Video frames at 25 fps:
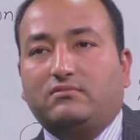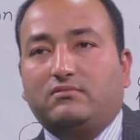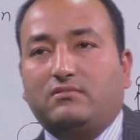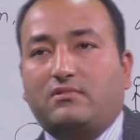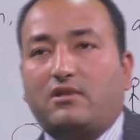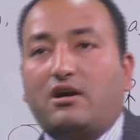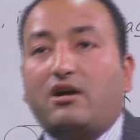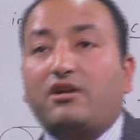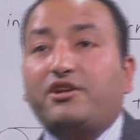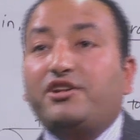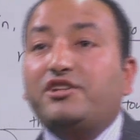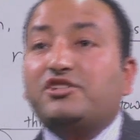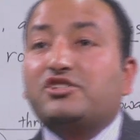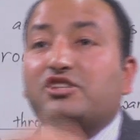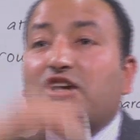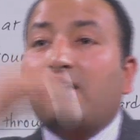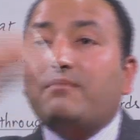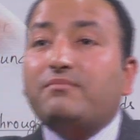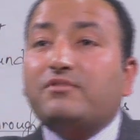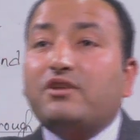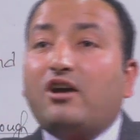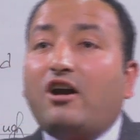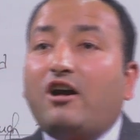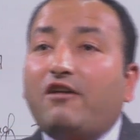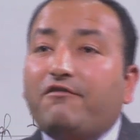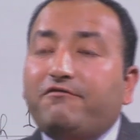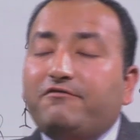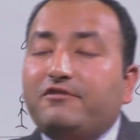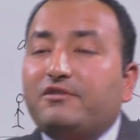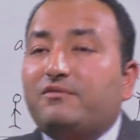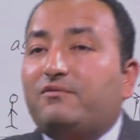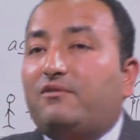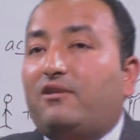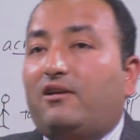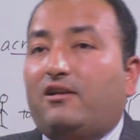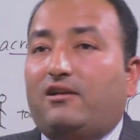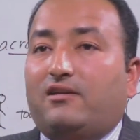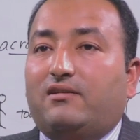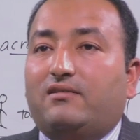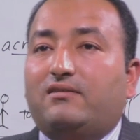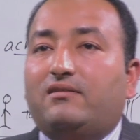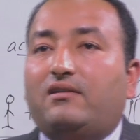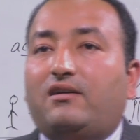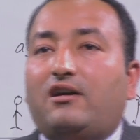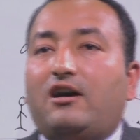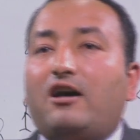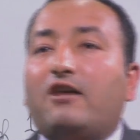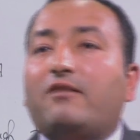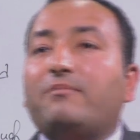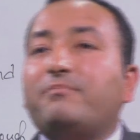Or he jumped off the wall.
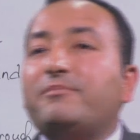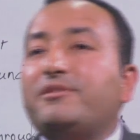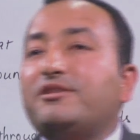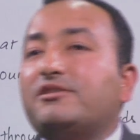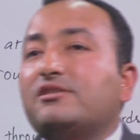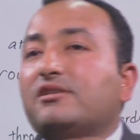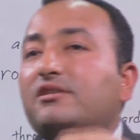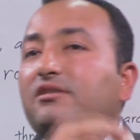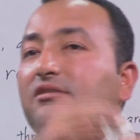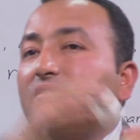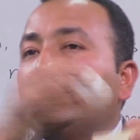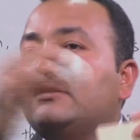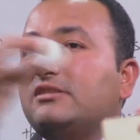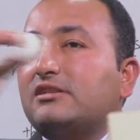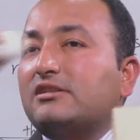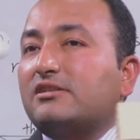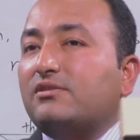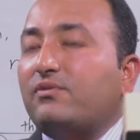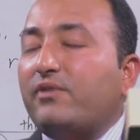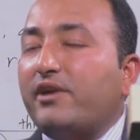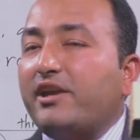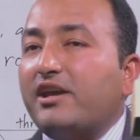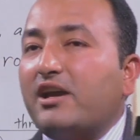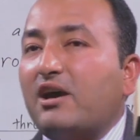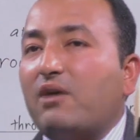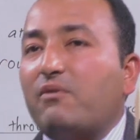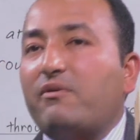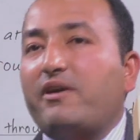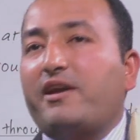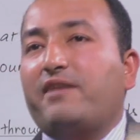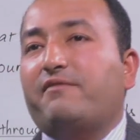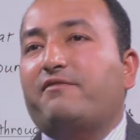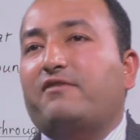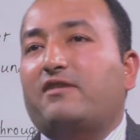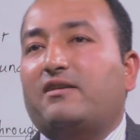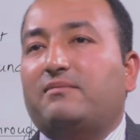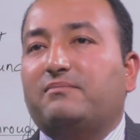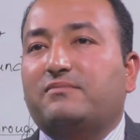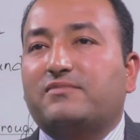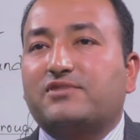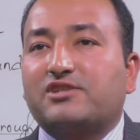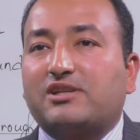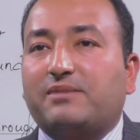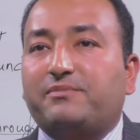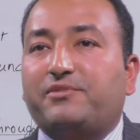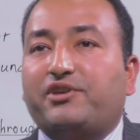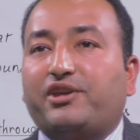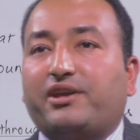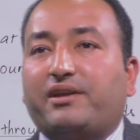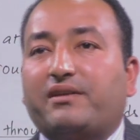Off means just going away from
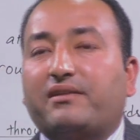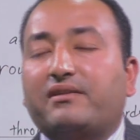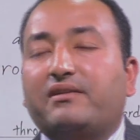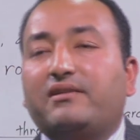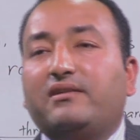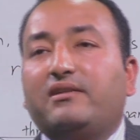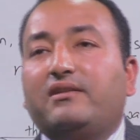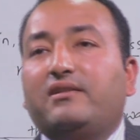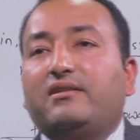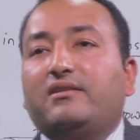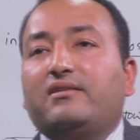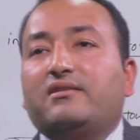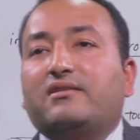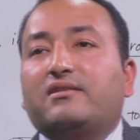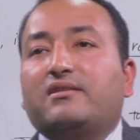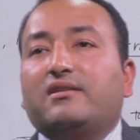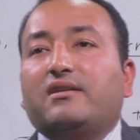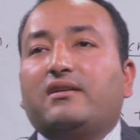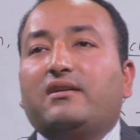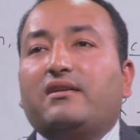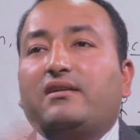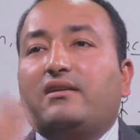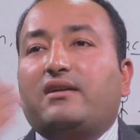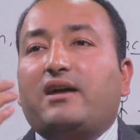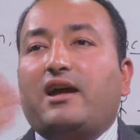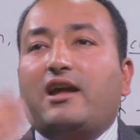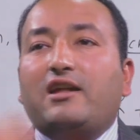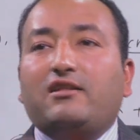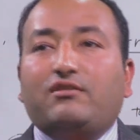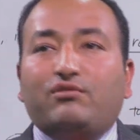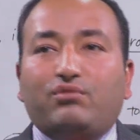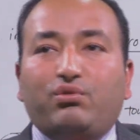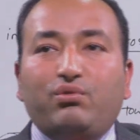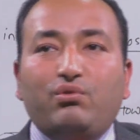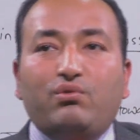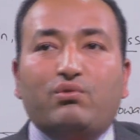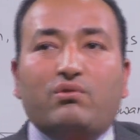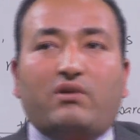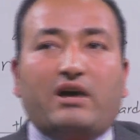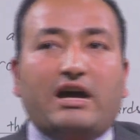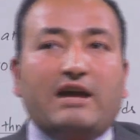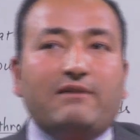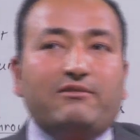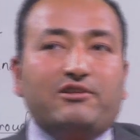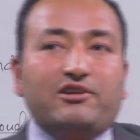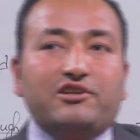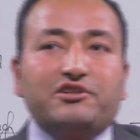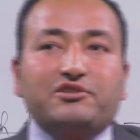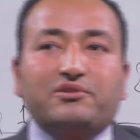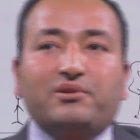something. And through, I
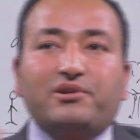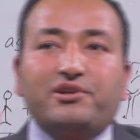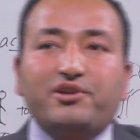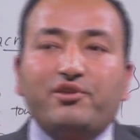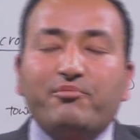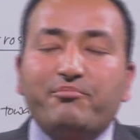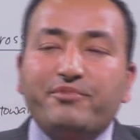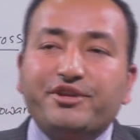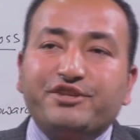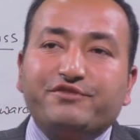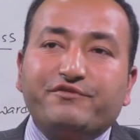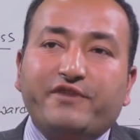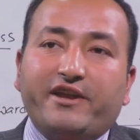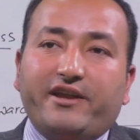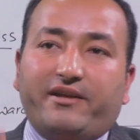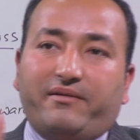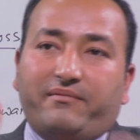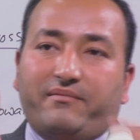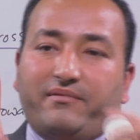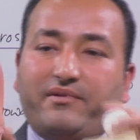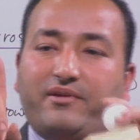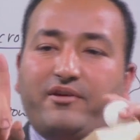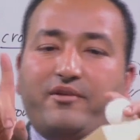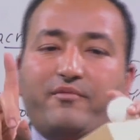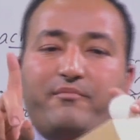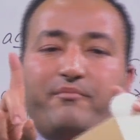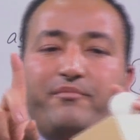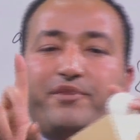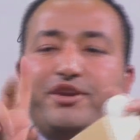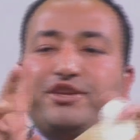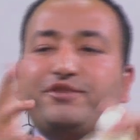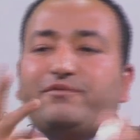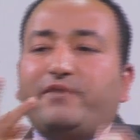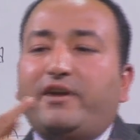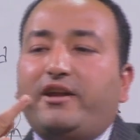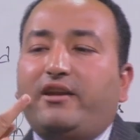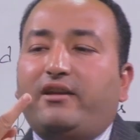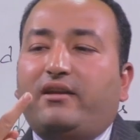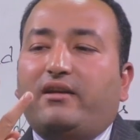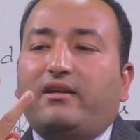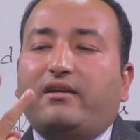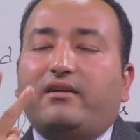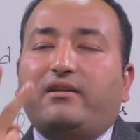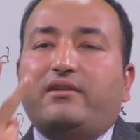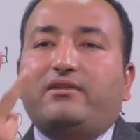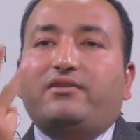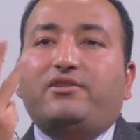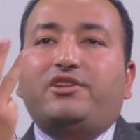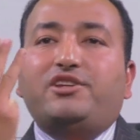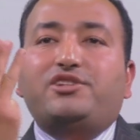already told you, between
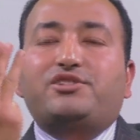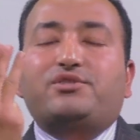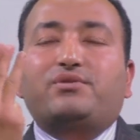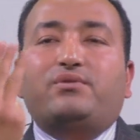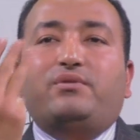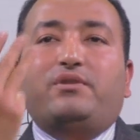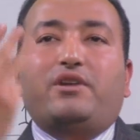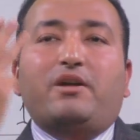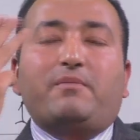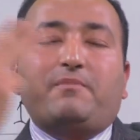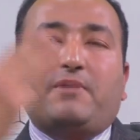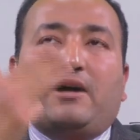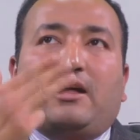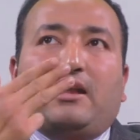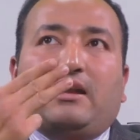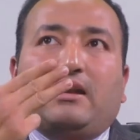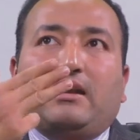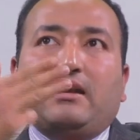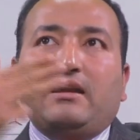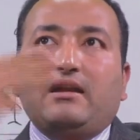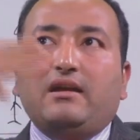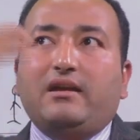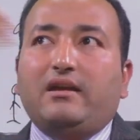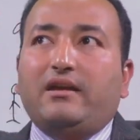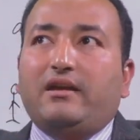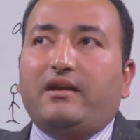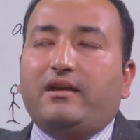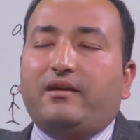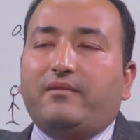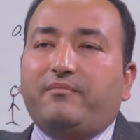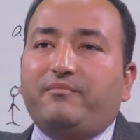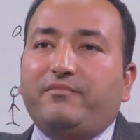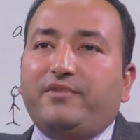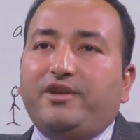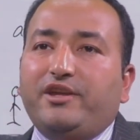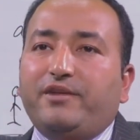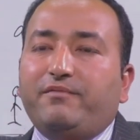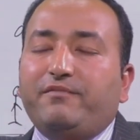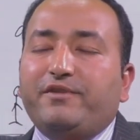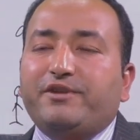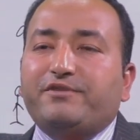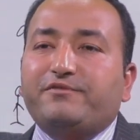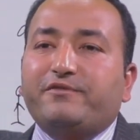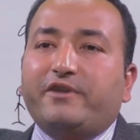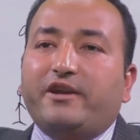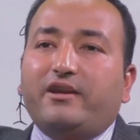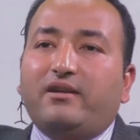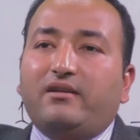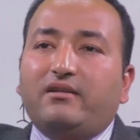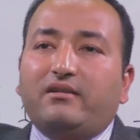these two. Nepal, in
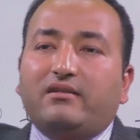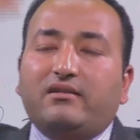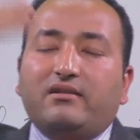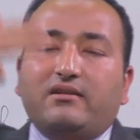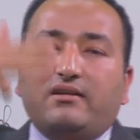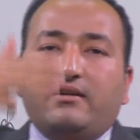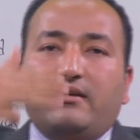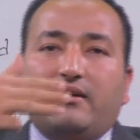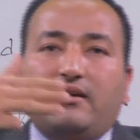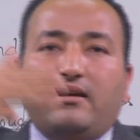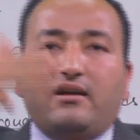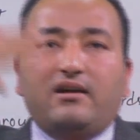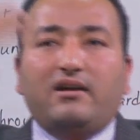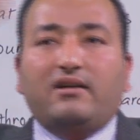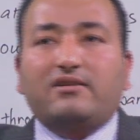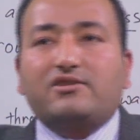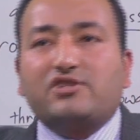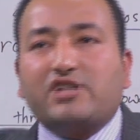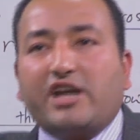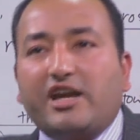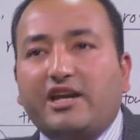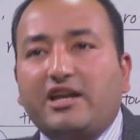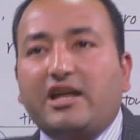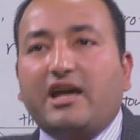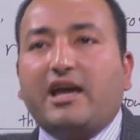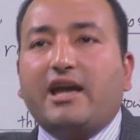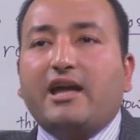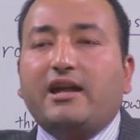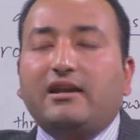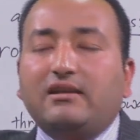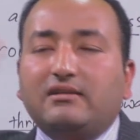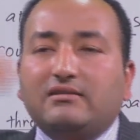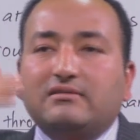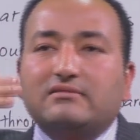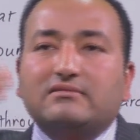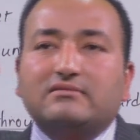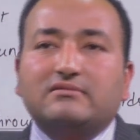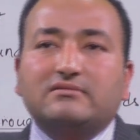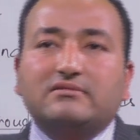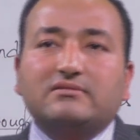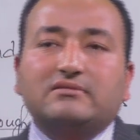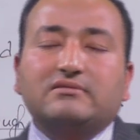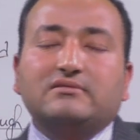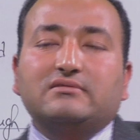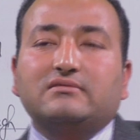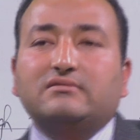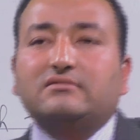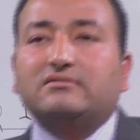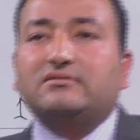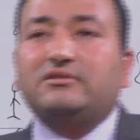between China and
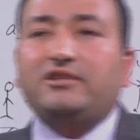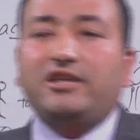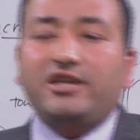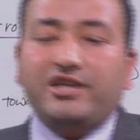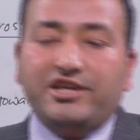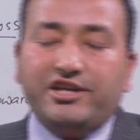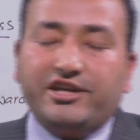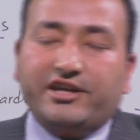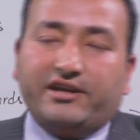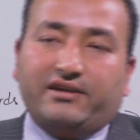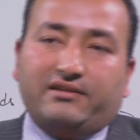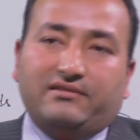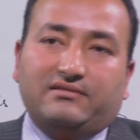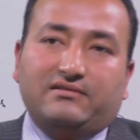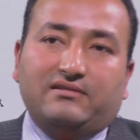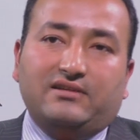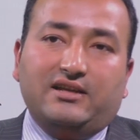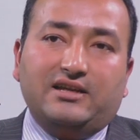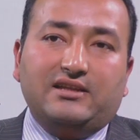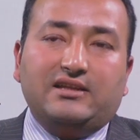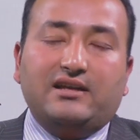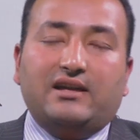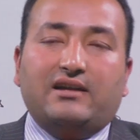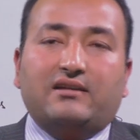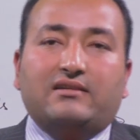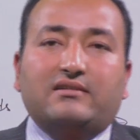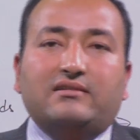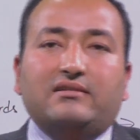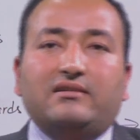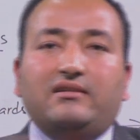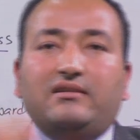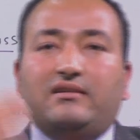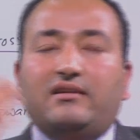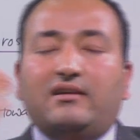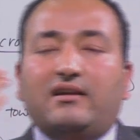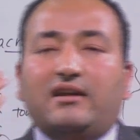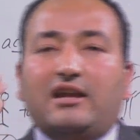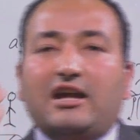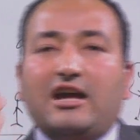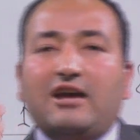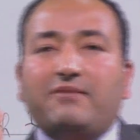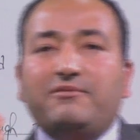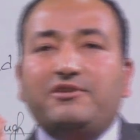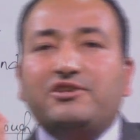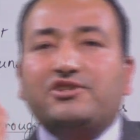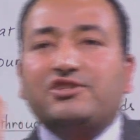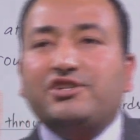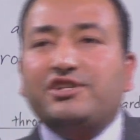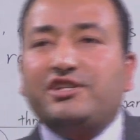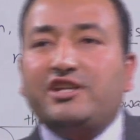India, like that. Ram
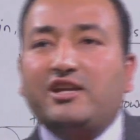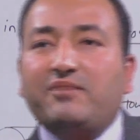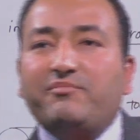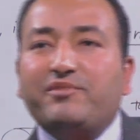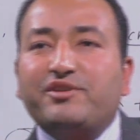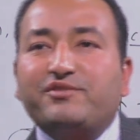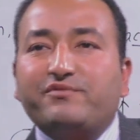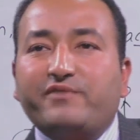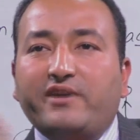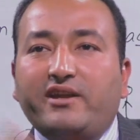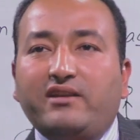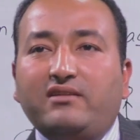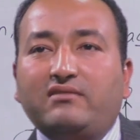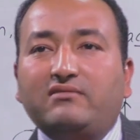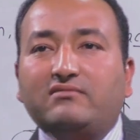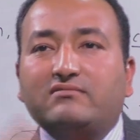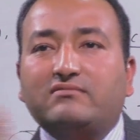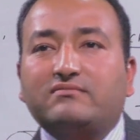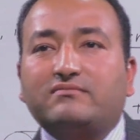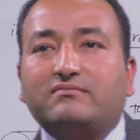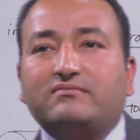is sitting between